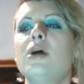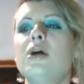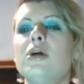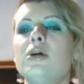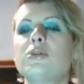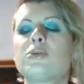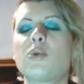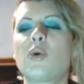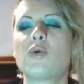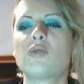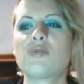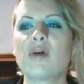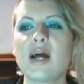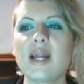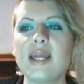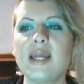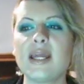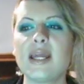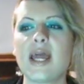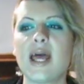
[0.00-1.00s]
So we're
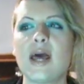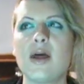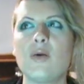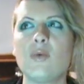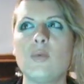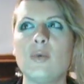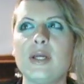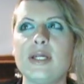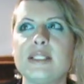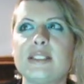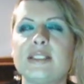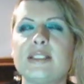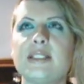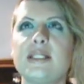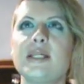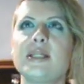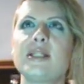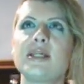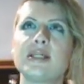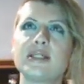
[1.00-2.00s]
running and we
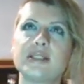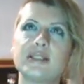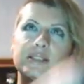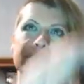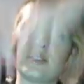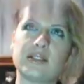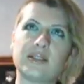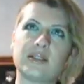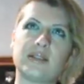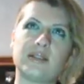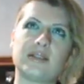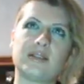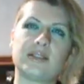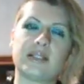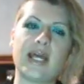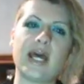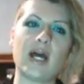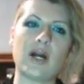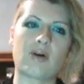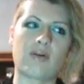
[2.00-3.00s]
see this
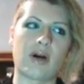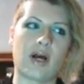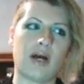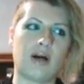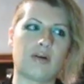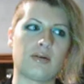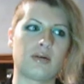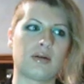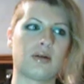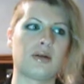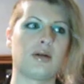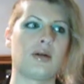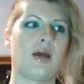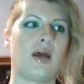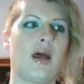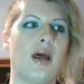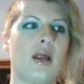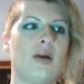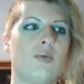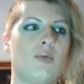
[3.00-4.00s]
Scarecrow.
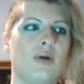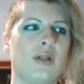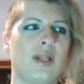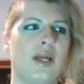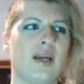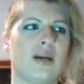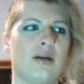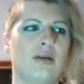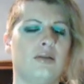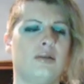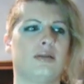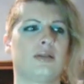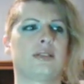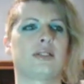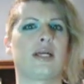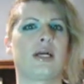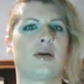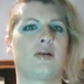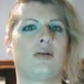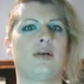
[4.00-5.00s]
And we're like, oh, the
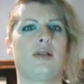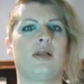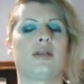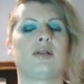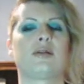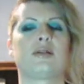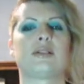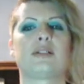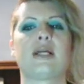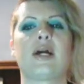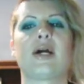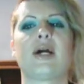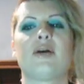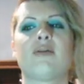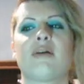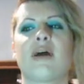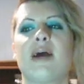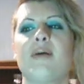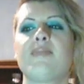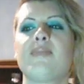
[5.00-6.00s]
Scarecrow like looks scary,
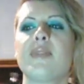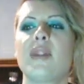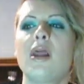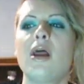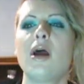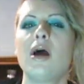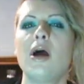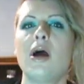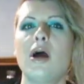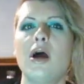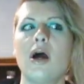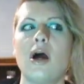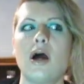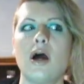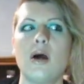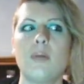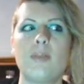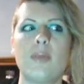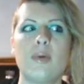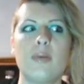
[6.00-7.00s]
right?
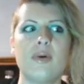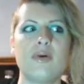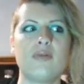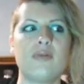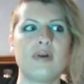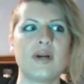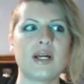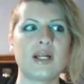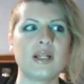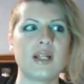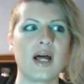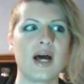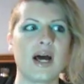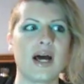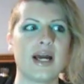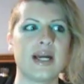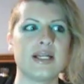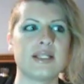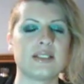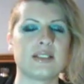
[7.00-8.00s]
But we
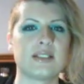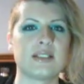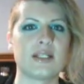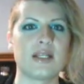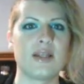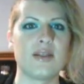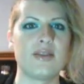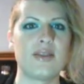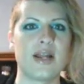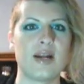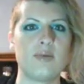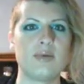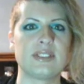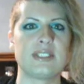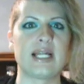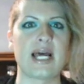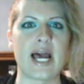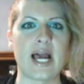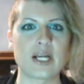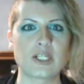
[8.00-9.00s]
realized that it was
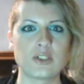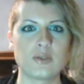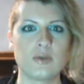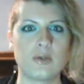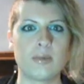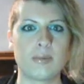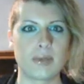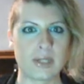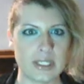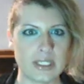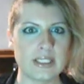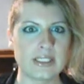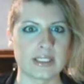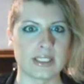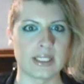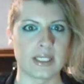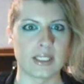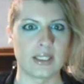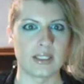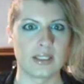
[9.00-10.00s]
an actual
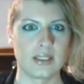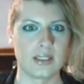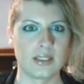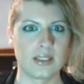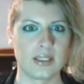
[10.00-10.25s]
person.